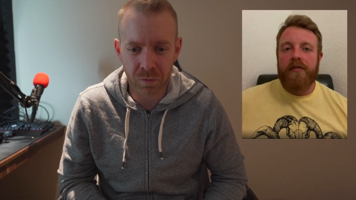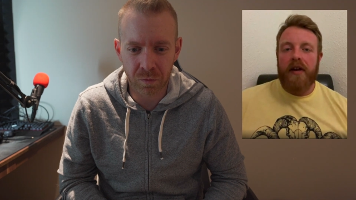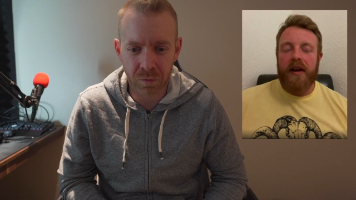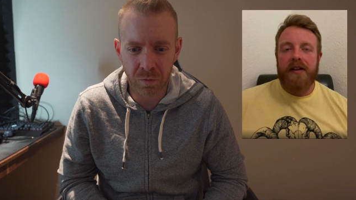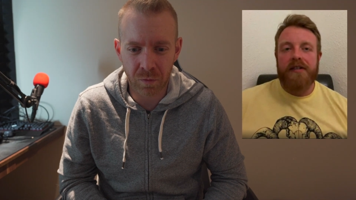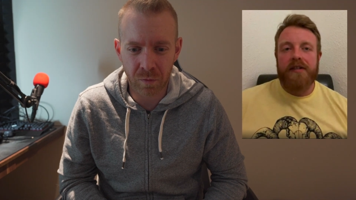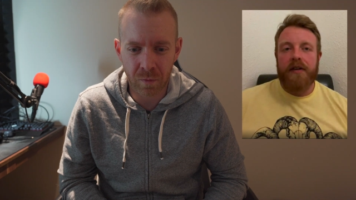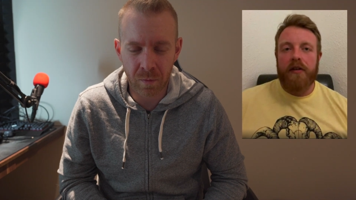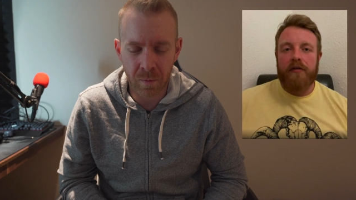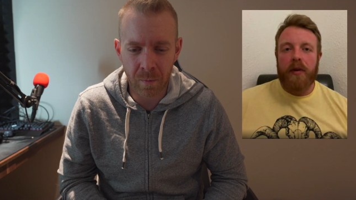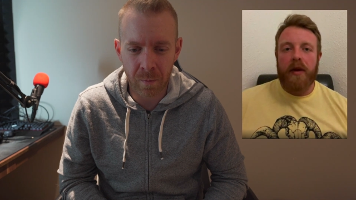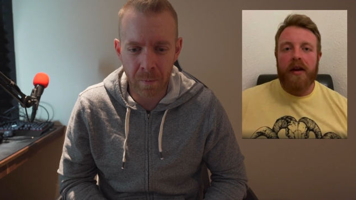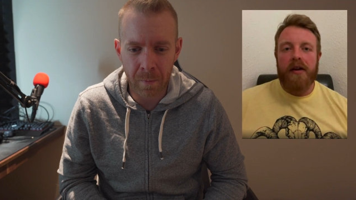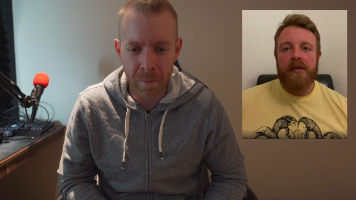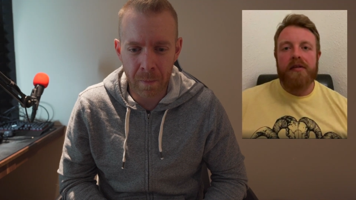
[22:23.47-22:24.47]
Speaker 1: flags and off
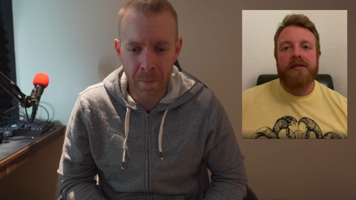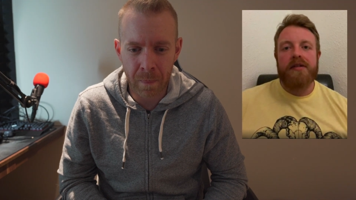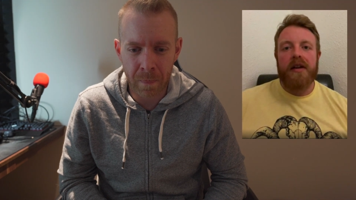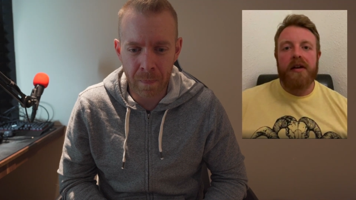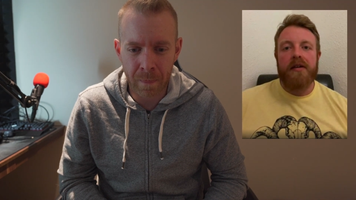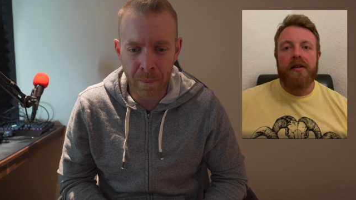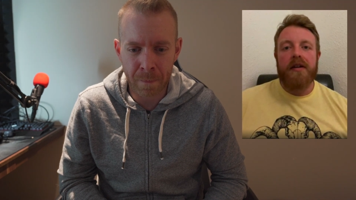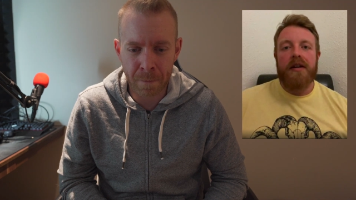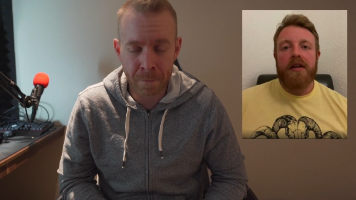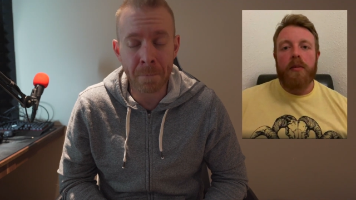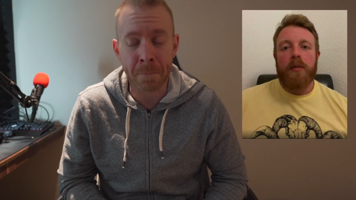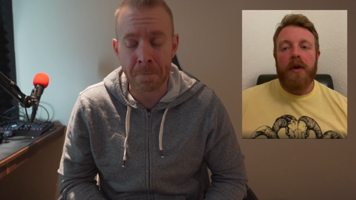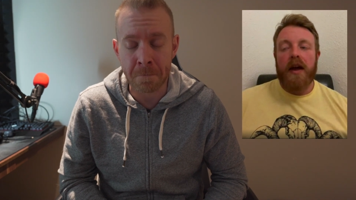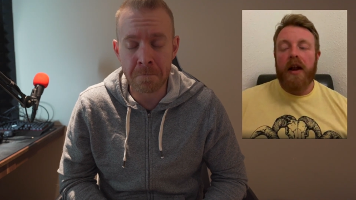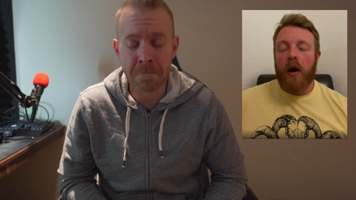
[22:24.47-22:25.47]
we go. So,
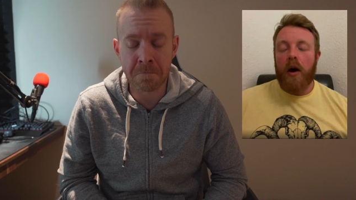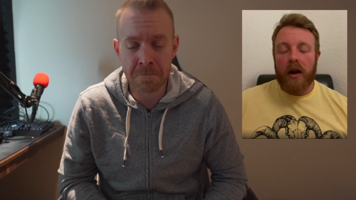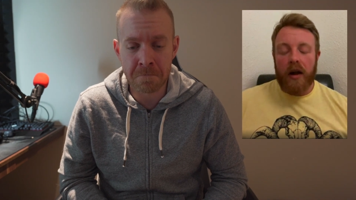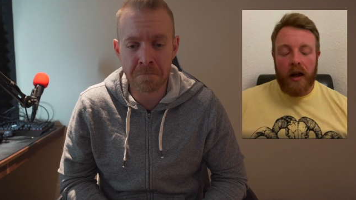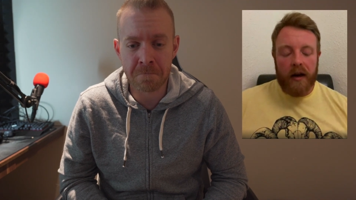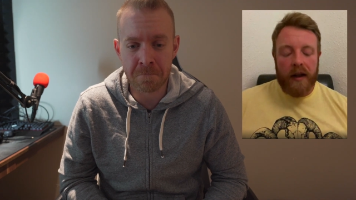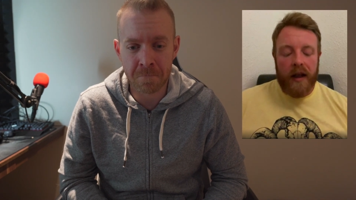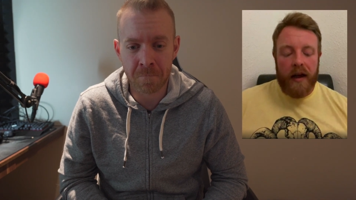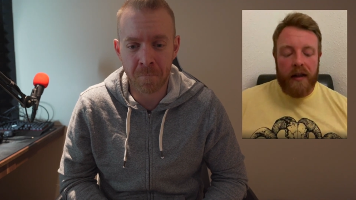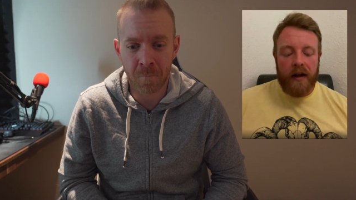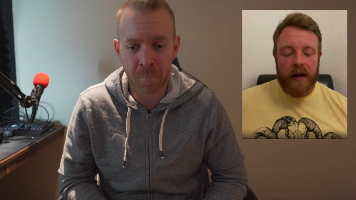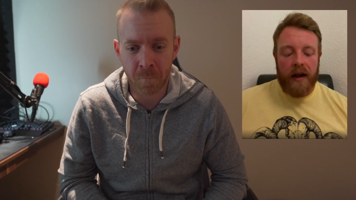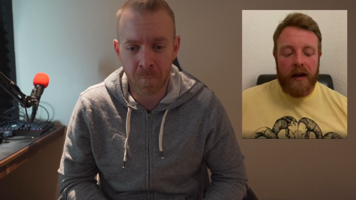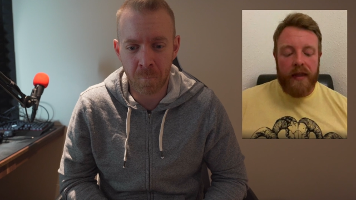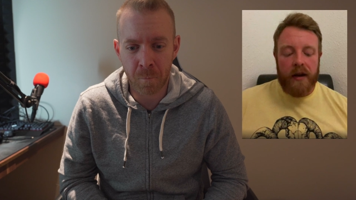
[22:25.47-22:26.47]
mm-hmm. I'll, I'll, get
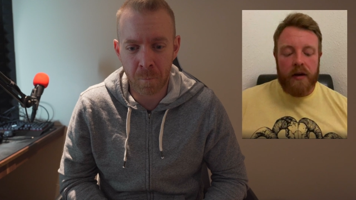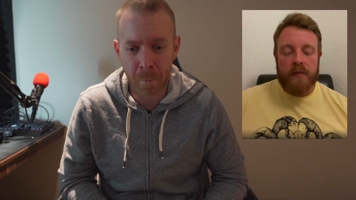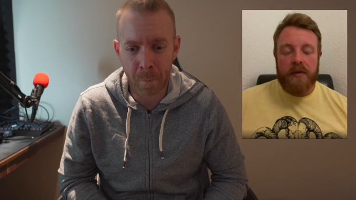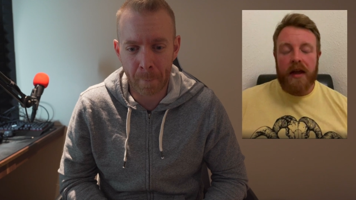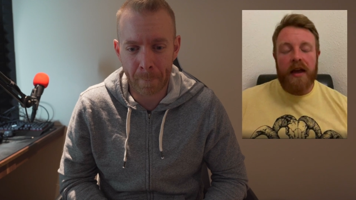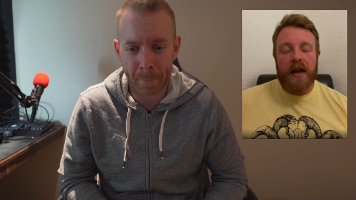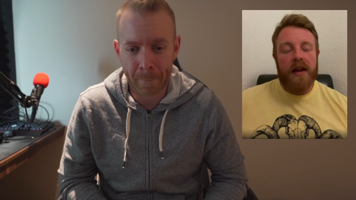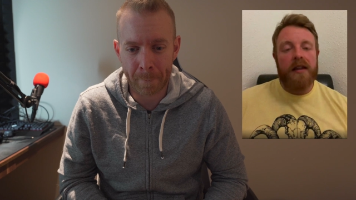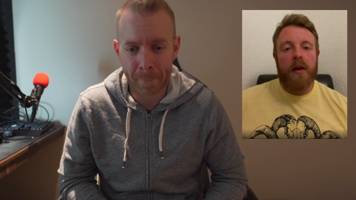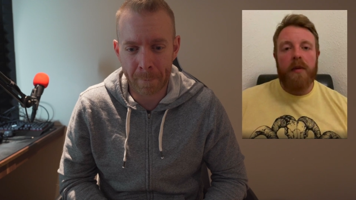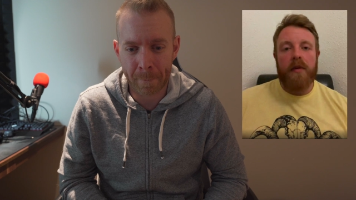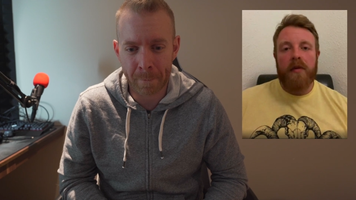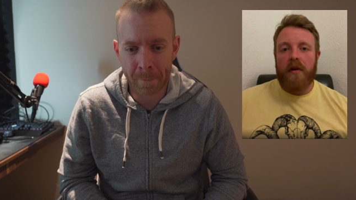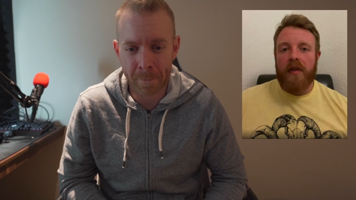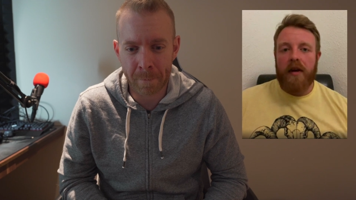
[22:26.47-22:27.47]
I'll get that updated and then
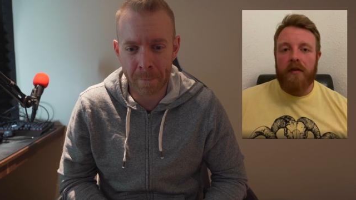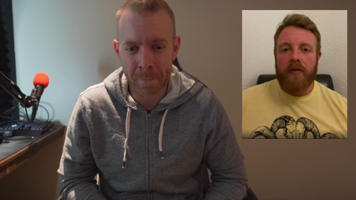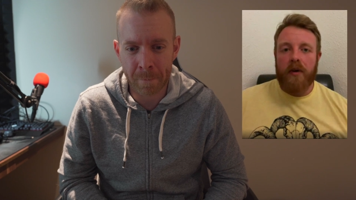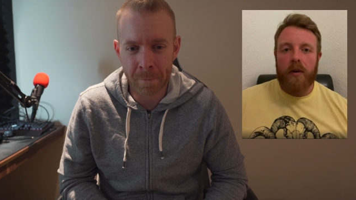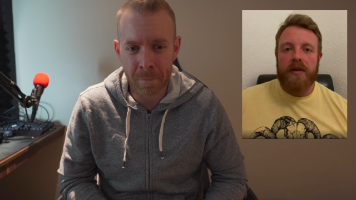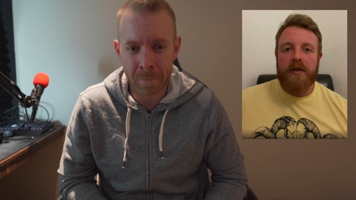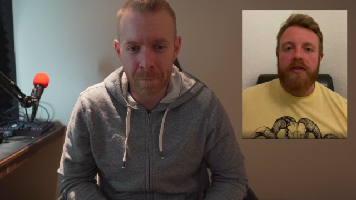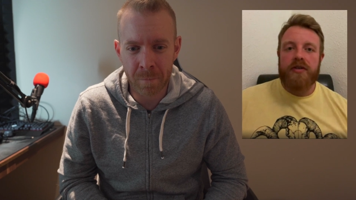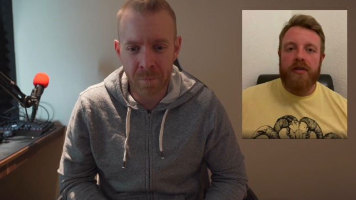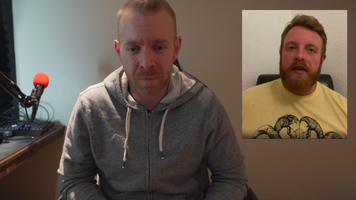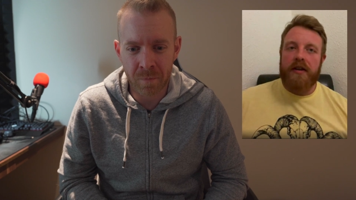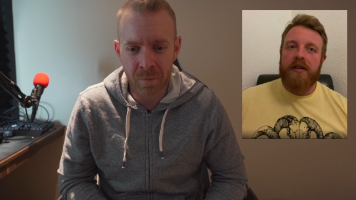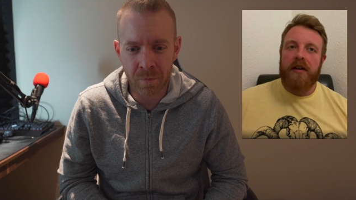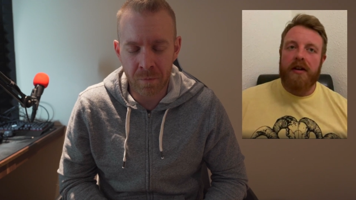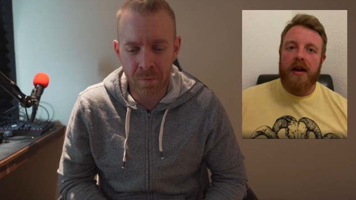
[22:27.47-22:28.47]
we've got that rolling
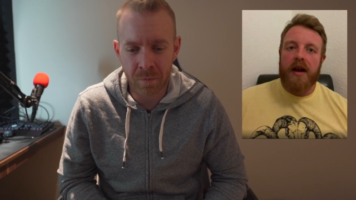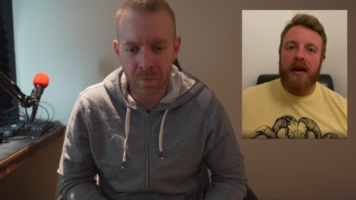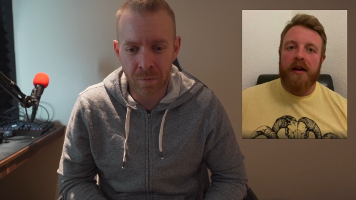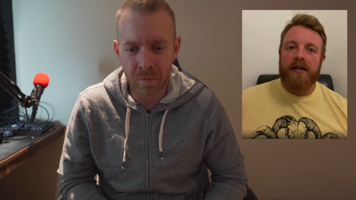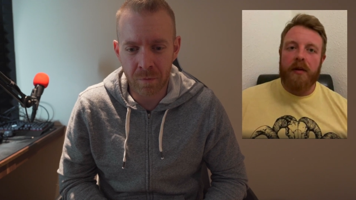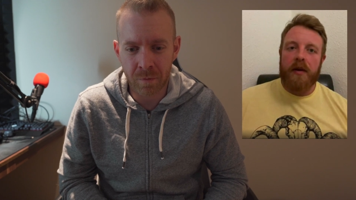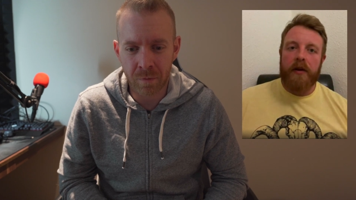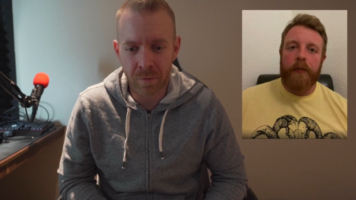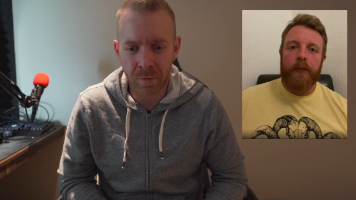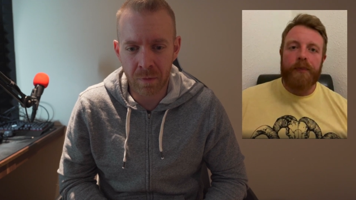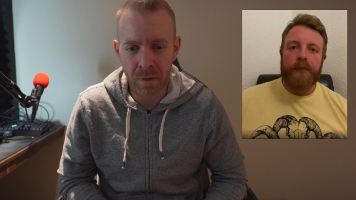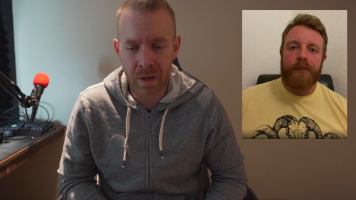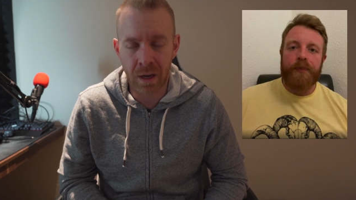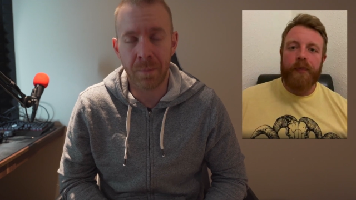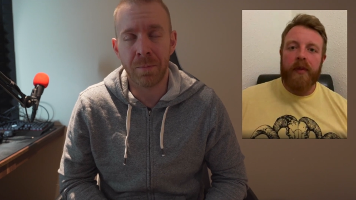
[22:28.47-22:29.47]
trend to look at as well.
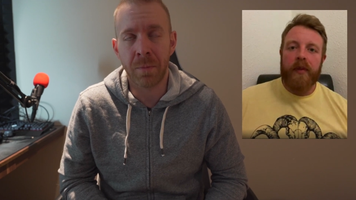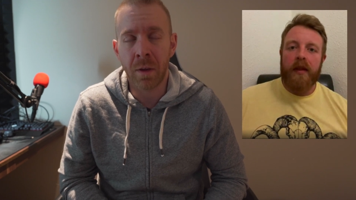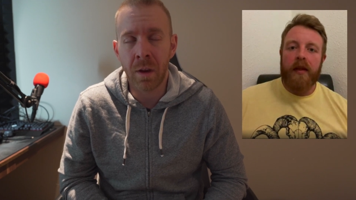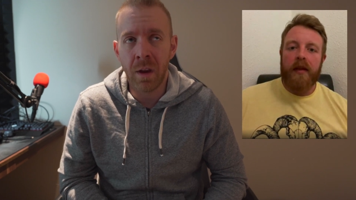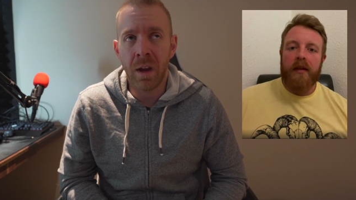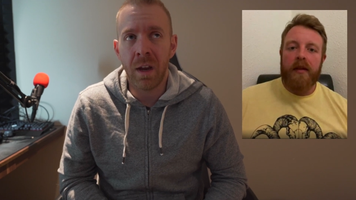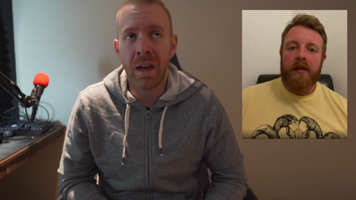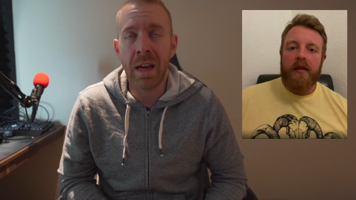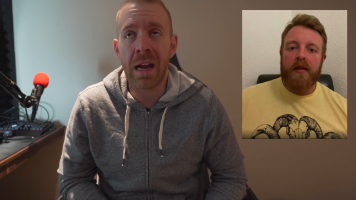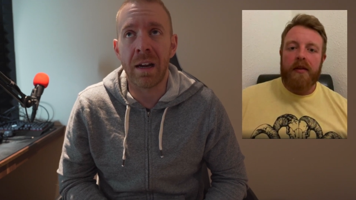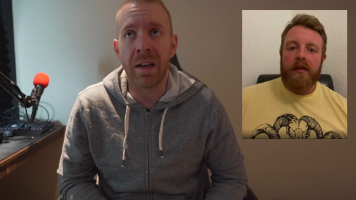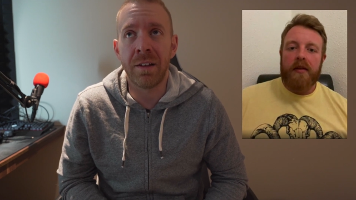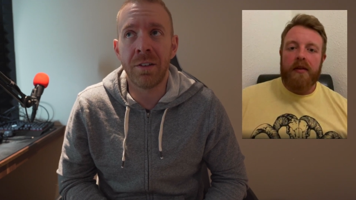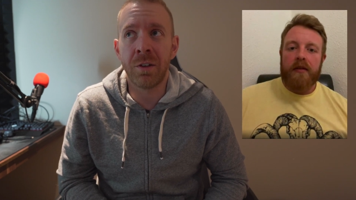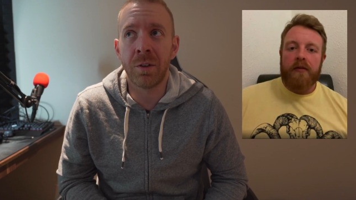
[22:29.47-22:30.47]
Speaker 2: Okay.
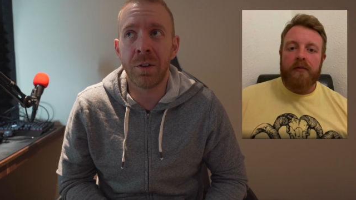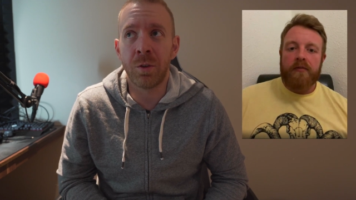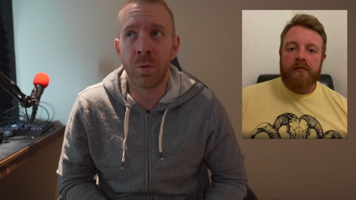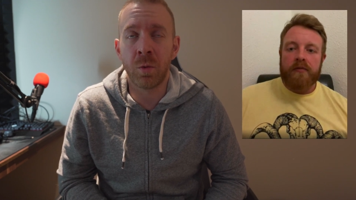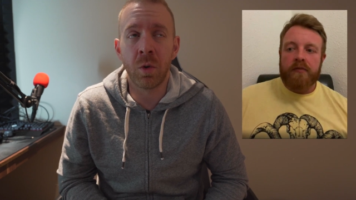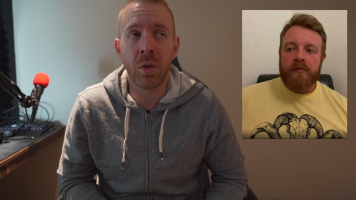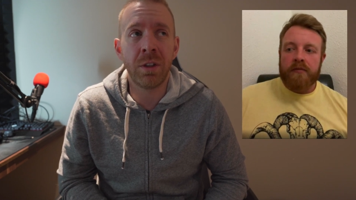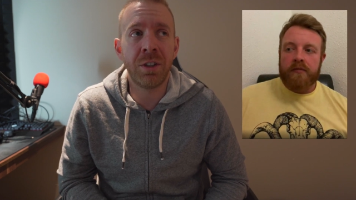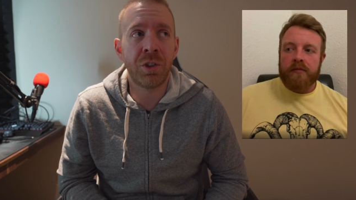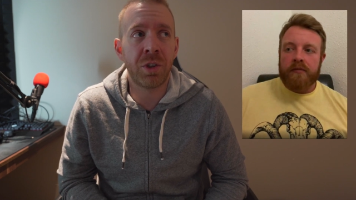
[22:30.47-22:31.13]
Yeah, and the, the rolling